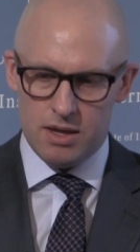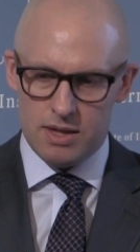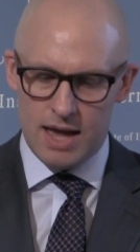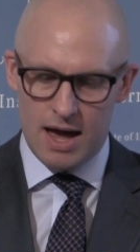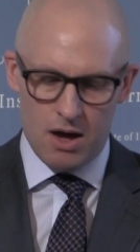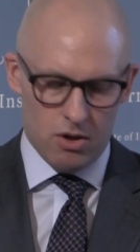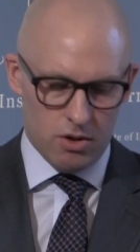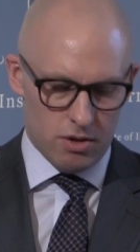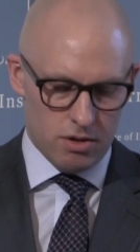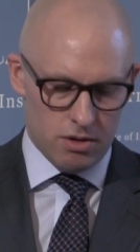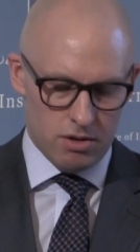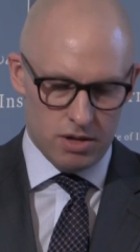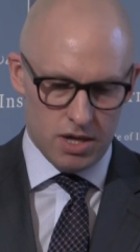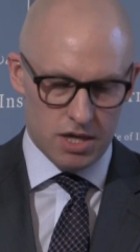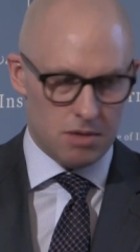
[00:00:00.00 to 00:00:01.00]
Now,
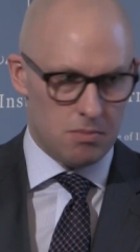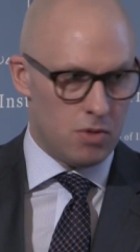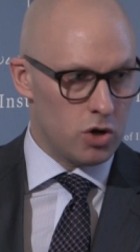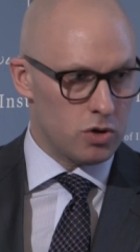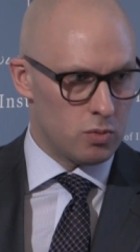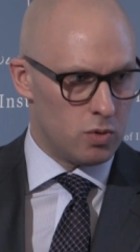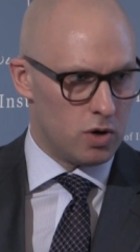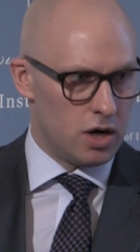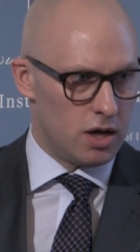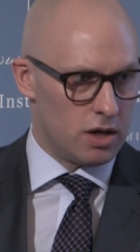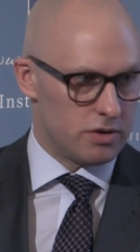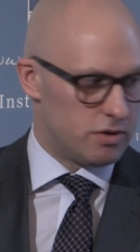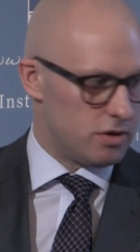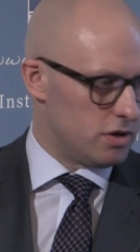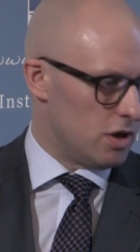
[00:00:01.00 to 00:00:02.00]
in the modern
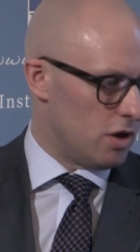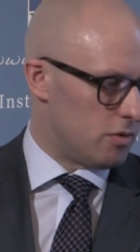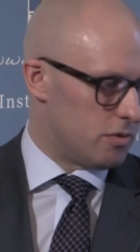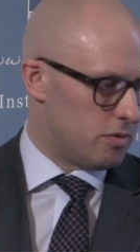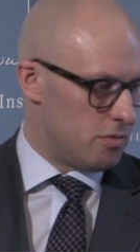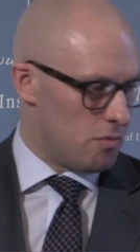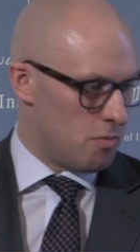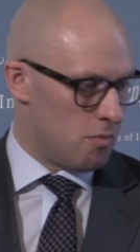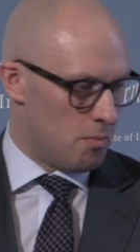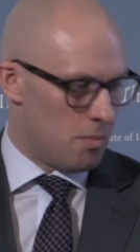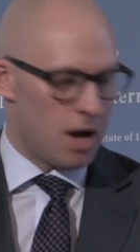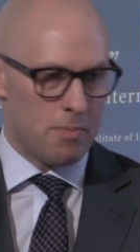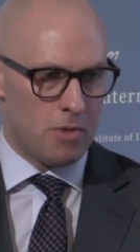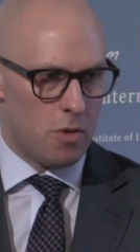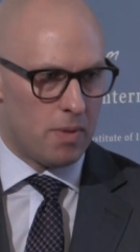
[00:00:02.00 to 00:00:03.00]
world, you know,
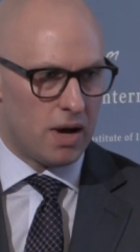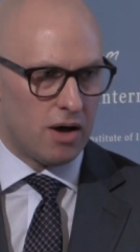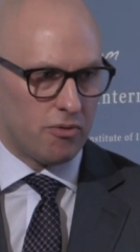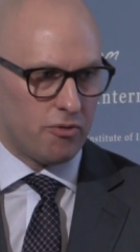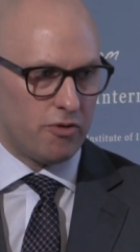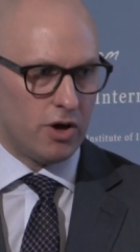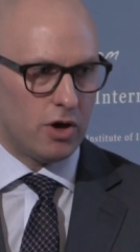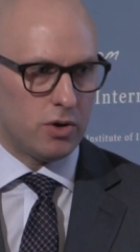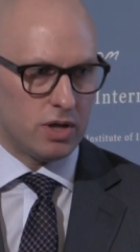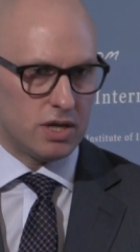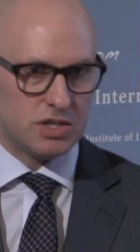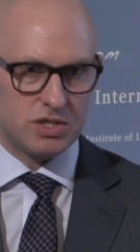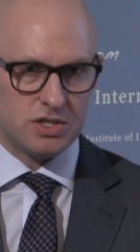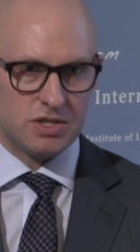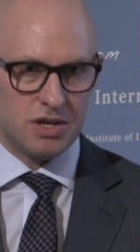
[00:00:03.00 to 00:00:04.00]
my mobile phone
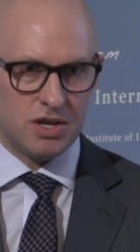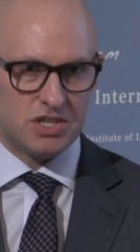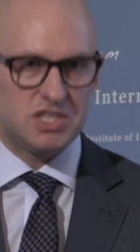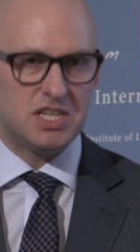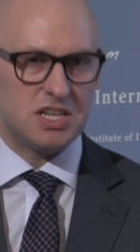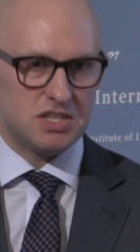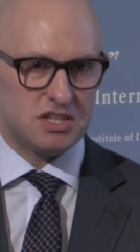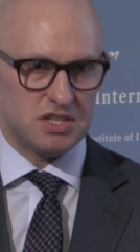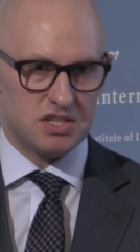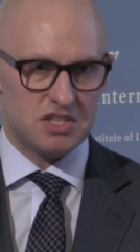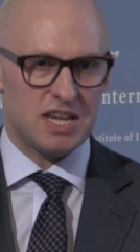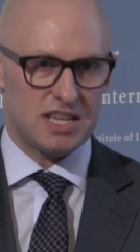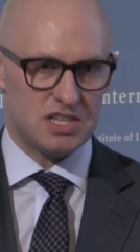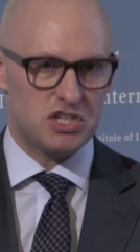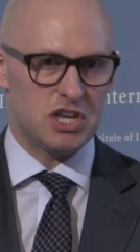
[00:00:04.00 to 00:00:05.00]
is a citizen
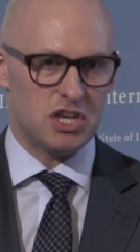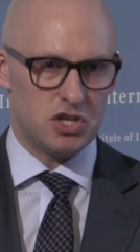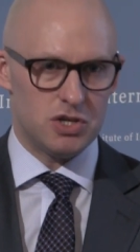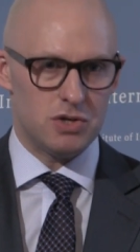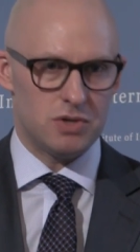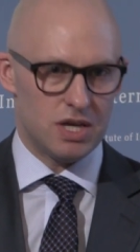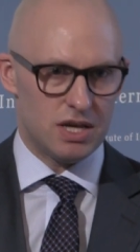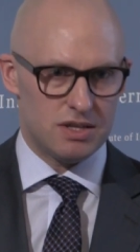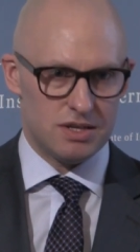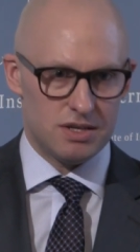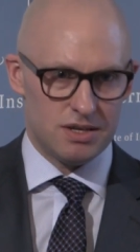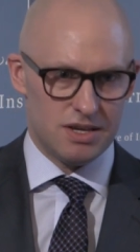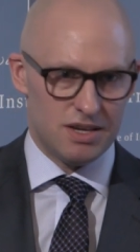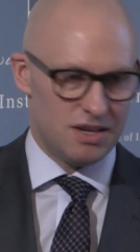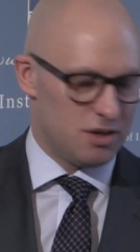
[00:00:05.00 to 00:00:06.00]
sensing unit.
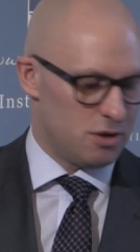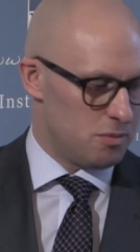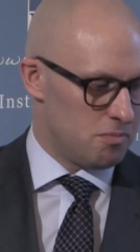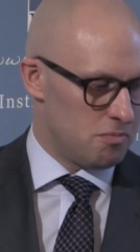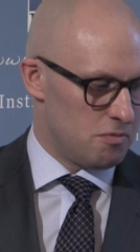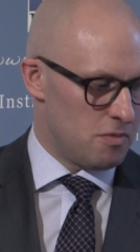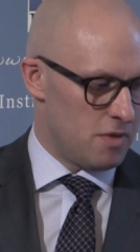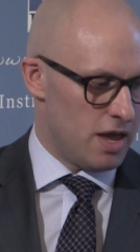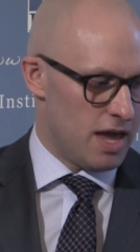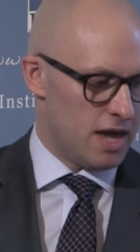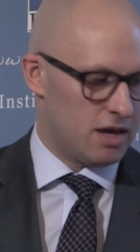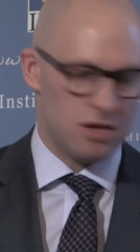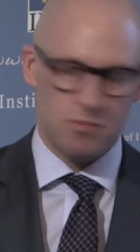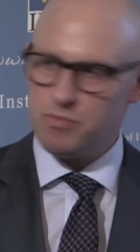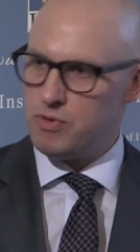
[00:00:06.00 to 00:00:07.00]

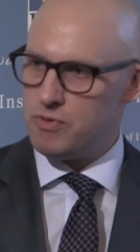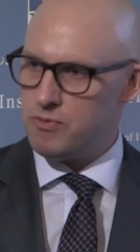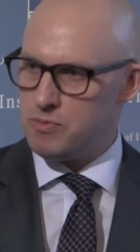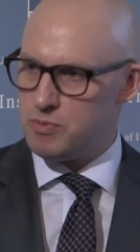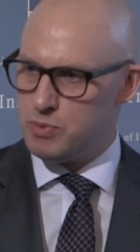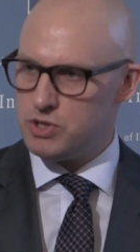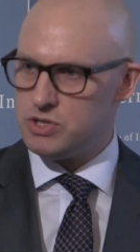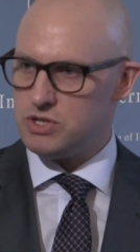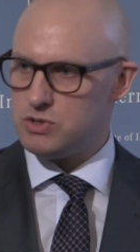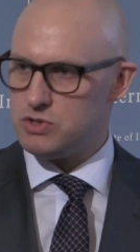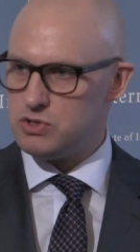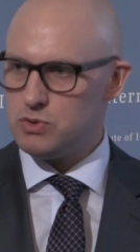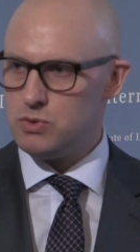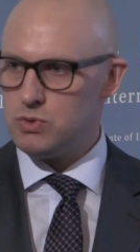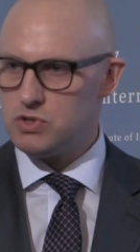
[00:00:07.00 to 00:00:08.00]
It can pr
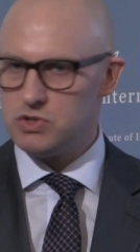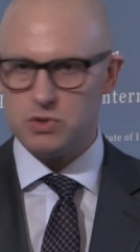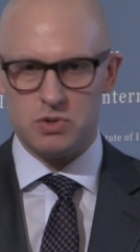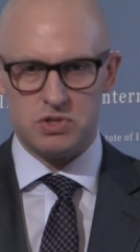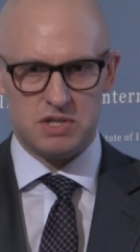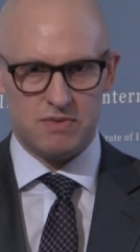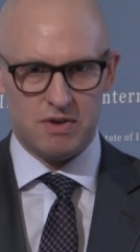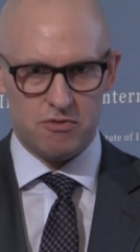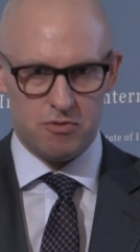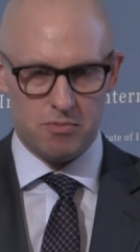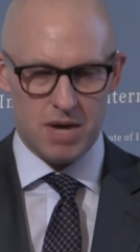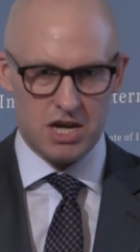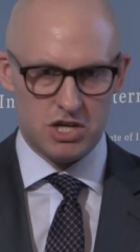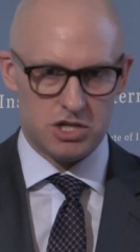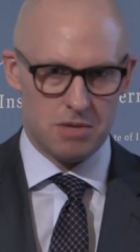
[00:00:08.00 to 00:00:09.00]
produce all sorts of
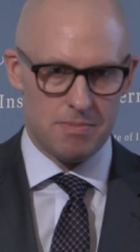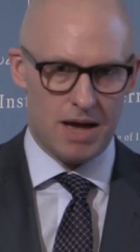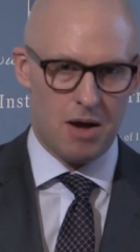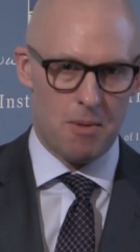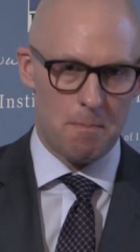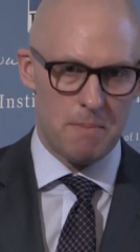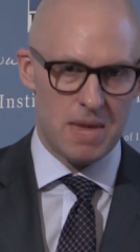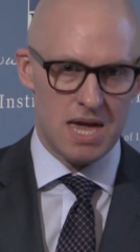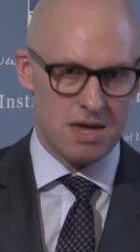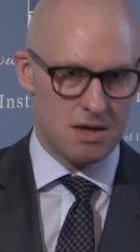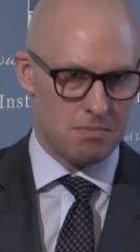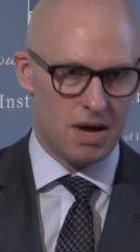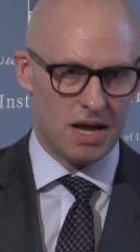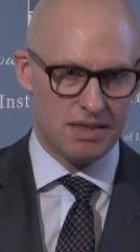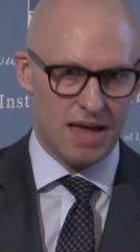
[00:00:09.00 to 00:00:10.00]
information about me
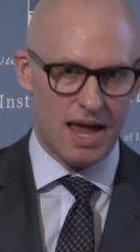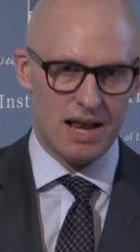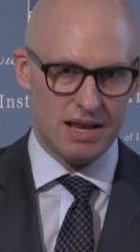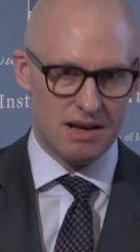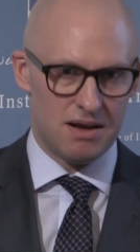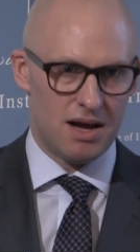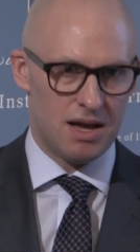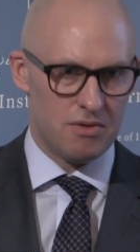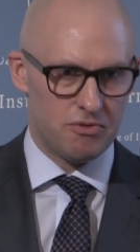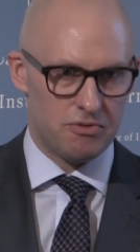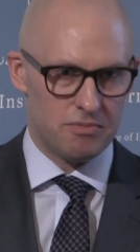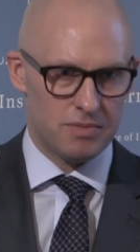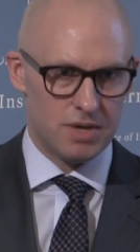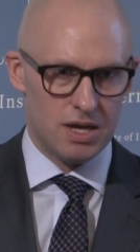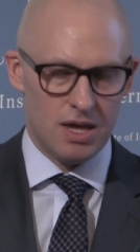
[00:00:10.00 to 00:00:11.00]
and my daily
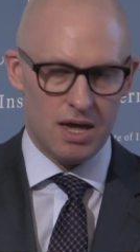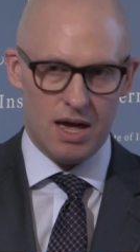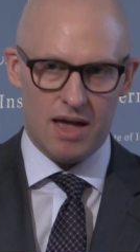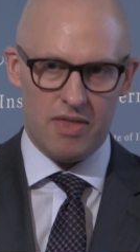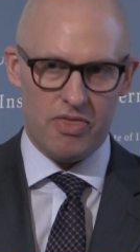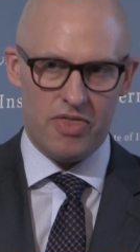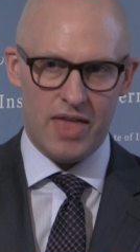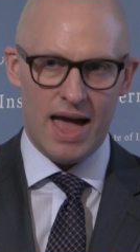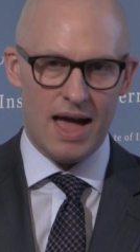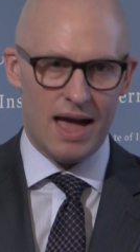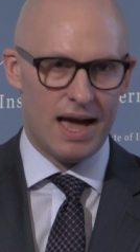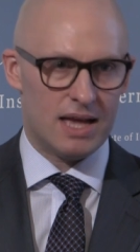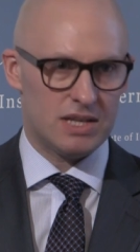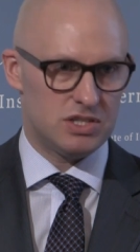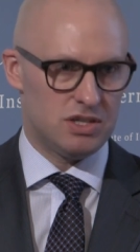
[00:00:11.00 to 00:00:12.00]
life, and that
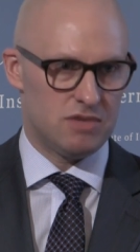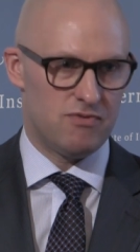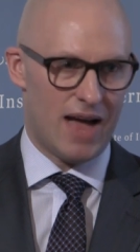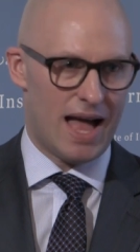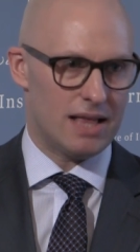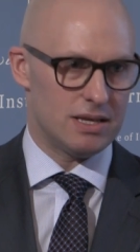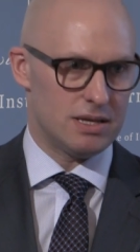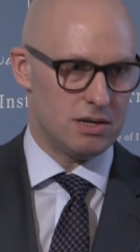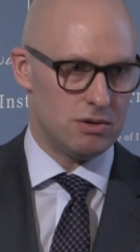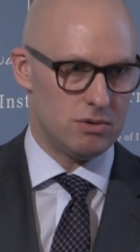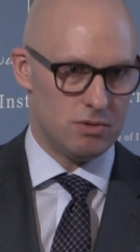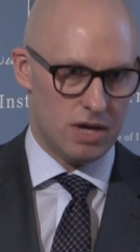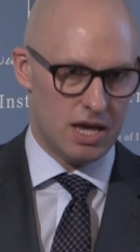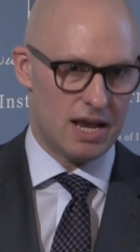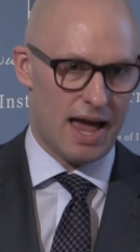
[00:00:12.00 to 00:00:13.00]
has value
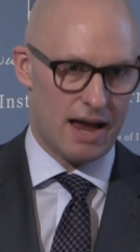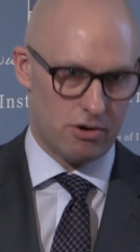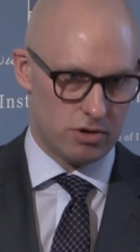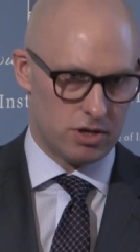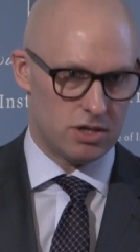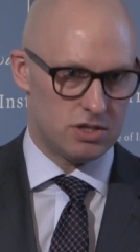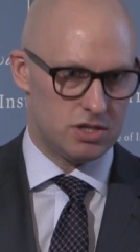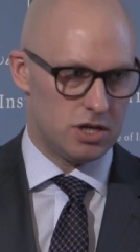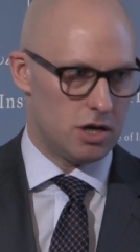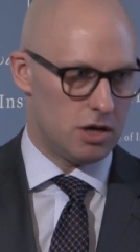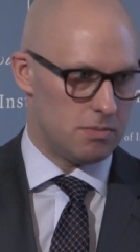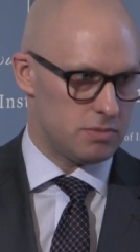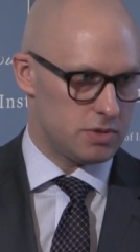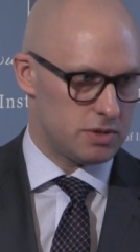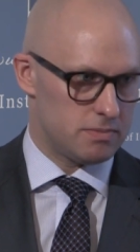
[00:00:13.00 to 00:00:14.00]
in aggregate
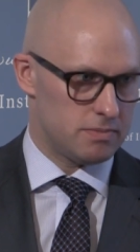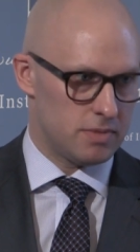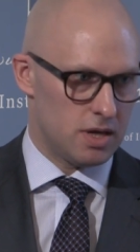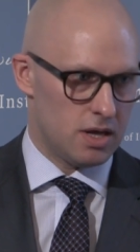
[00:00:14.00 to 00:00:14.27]
terms.